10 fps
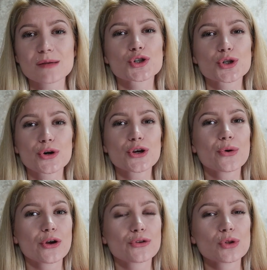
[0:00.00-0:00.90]
I'm sure you're
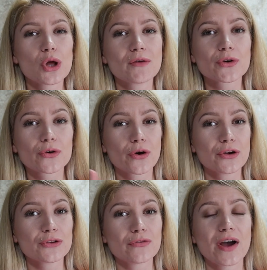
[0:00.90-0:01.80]
going to love, you're
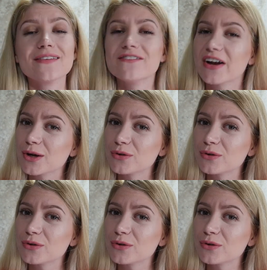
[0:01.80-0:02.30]
going to find very